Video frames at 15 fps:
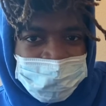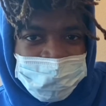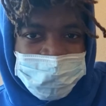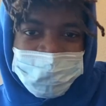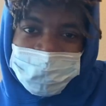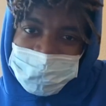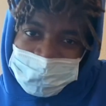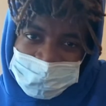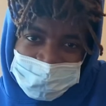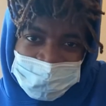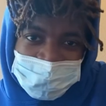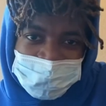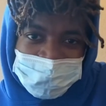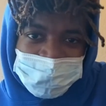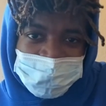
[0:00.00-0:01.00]
You know what I'm
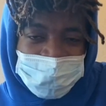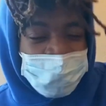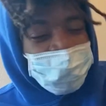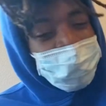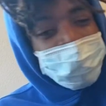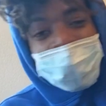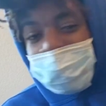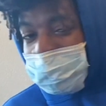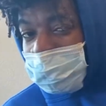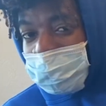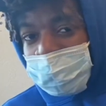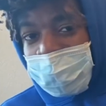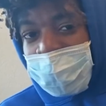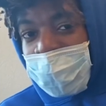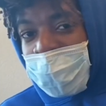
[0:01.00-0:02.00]
saying? If you're not
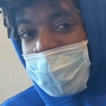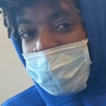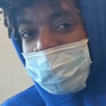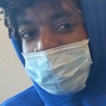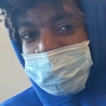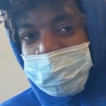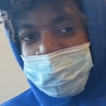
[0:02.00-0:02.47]
subscribed,